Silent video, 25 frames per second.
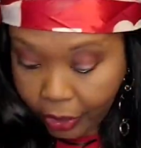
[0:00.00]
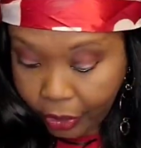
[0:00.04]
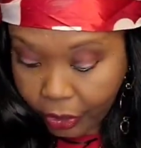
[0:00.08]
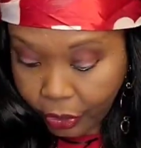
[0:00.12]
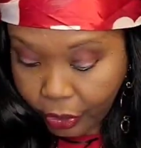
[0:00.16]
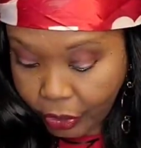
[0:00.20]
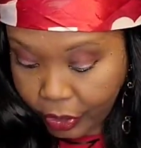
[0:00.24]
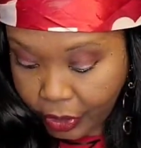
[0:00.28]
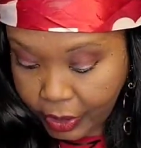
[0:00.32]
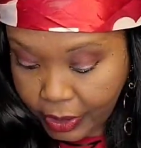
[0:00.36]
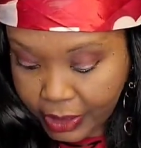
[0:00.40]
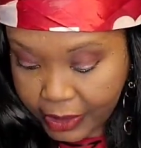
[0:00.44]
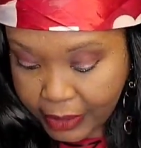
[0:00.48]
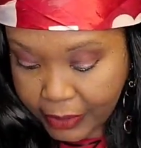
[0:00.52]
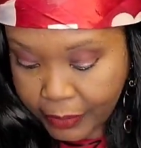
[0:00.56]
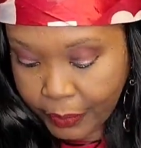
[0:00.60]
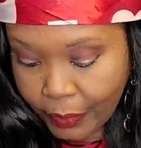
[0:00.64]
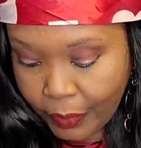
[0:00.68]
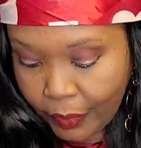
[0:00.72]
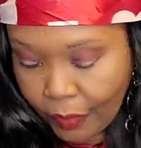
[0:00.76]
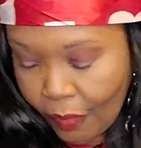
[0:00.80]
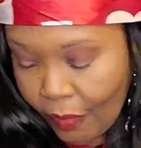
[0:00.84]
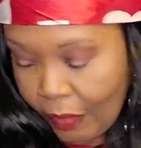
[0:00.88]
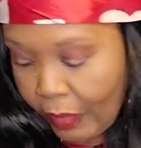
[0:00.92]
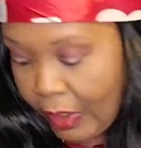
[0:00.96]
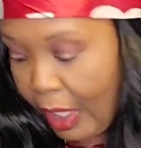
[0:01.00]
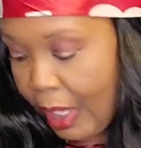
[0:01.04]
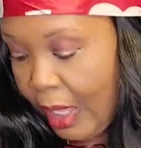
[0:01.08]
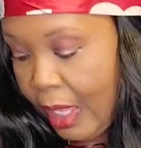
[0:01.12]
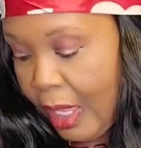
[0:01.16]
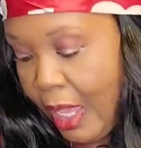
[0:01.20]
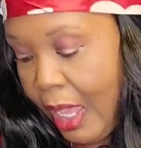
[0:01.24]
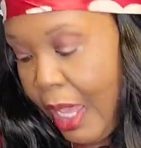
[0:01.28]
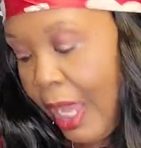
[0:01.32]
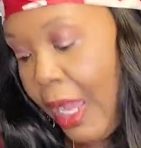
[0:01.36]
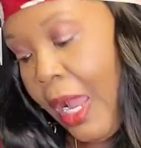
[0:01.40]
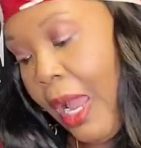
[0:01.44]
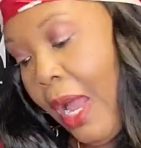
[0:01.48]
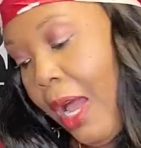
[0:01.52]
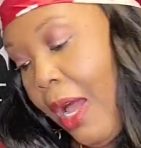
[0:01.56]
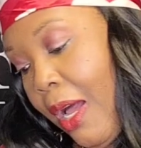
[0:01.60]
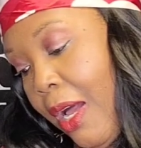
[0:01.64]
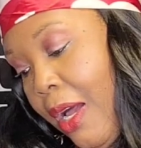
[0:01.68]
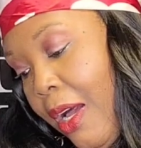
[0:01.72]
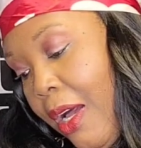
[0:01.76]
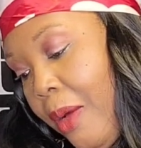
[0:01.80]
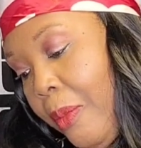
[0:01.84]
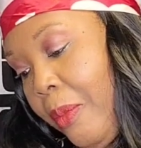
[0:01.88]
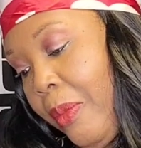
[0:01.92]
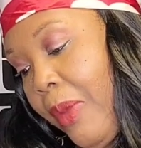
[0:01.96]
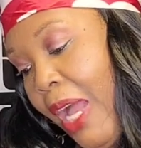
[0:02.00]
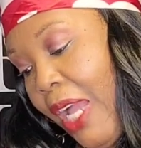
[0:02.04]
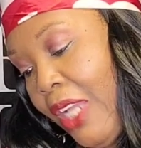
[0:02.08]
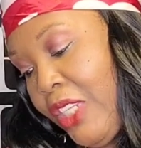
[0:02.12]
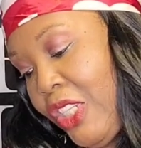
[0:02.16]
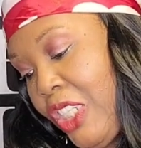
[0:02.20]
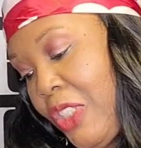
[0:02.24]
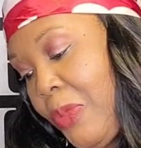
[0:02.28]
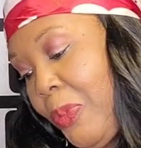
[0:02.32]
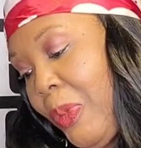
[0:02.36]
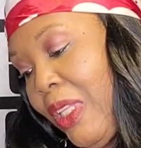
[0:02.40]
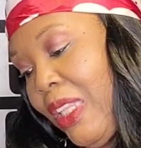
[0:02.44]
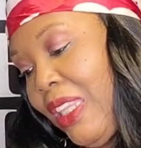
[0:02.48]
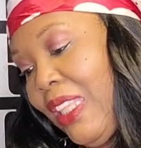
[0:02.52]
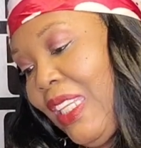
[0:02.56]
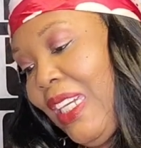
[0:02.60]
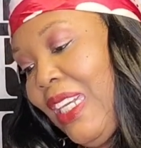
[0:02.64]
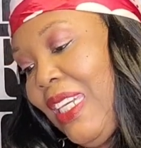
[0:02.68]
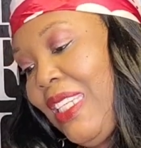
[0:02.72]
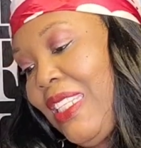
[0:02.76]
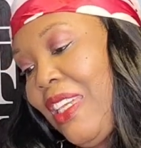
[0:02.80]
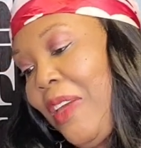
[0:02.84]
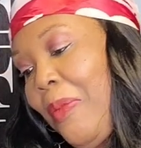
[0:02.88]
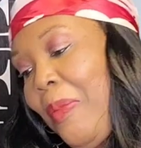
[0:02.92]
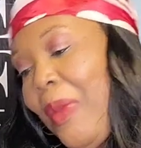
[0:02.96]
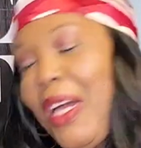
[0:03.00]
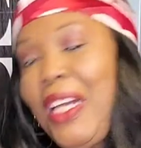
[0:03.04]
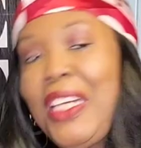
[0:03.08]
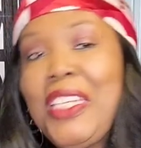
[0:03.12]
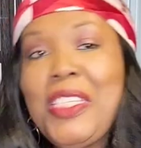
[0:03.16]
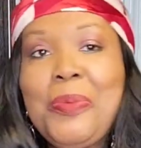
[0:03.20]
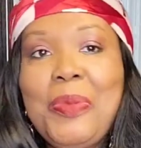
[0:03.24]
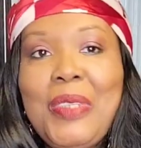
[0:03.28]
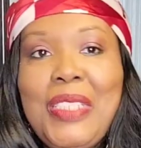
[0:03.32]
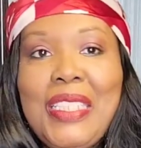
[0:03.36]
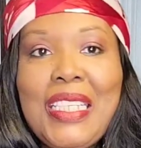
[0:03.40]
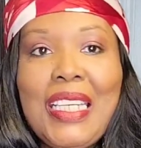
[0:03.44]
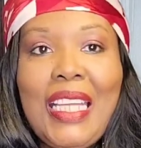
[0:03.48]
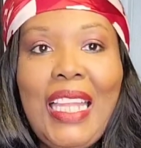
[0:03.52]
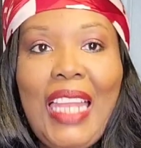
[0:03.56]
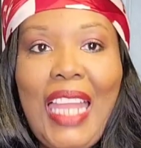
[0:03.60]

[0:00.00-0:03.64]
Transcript: those. Um, I just put these in my husband's